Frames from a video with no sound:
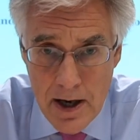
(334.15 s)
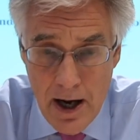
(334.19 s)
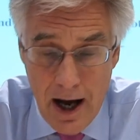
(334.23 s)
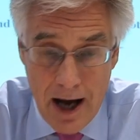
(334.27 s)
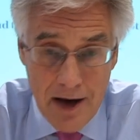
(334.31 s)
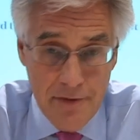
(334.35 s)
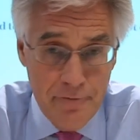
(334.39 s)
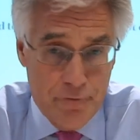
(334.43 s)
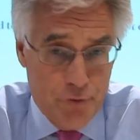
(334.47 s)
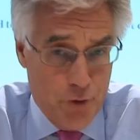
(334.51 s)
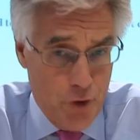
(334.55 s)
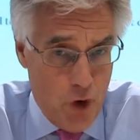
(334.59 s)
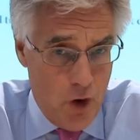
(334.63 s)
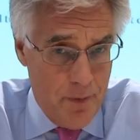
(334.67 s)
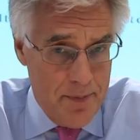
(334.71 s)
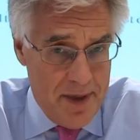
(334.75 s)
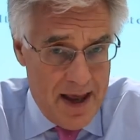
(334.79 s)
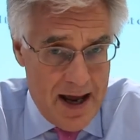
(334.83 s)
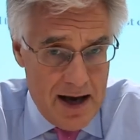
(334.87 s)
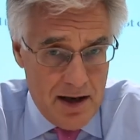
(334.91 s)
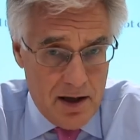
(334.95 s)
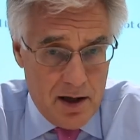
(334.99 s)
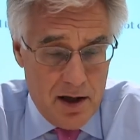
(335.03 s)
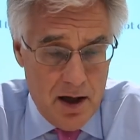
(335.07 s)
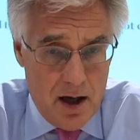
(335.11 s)
And from
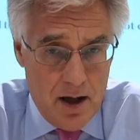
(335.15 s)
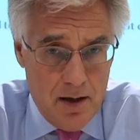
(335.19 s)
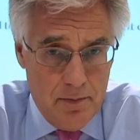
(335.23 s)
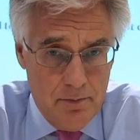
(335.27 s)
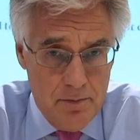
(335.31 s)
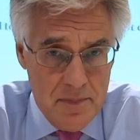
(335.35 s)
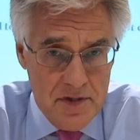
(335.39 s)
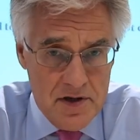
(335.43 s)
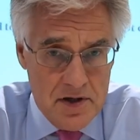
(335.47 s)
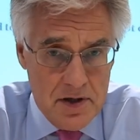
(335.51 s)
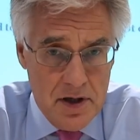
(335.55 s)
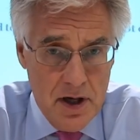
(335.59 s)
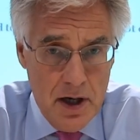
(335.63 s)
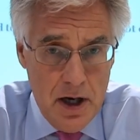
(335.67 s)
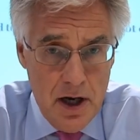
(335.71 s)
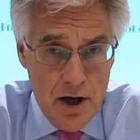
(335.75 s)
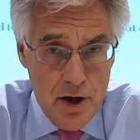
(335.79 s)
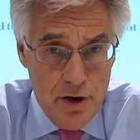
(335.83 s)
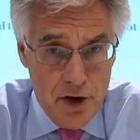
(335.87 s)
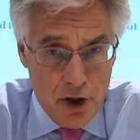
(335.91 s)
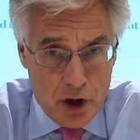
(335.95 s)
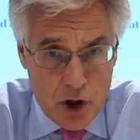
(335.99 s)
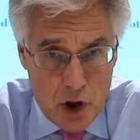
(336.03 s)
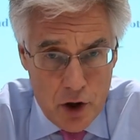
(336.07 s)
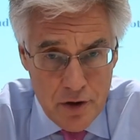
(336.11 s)
that comes
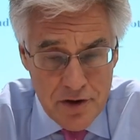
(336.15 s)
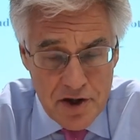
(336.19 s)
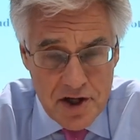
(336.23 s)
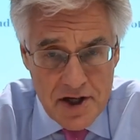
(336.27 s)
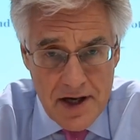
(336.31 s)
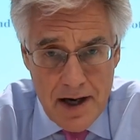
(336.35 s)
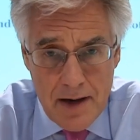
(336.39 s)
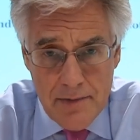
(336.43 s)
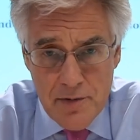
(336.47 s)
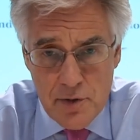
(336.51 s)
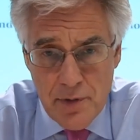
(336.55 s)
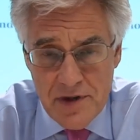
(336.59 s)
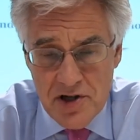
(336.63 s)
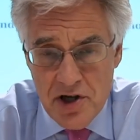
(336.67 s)
the concept,